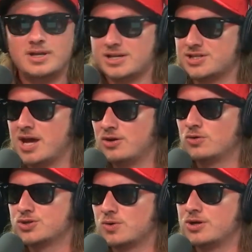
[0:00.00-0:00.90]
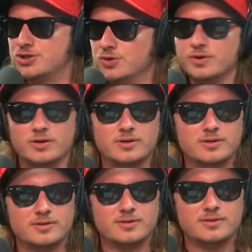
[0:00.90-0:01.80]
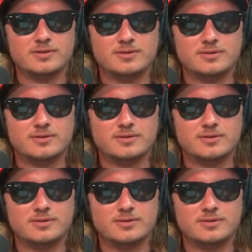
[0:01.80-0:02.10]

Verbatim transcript: Yes, Ed Ogeron Junior Did you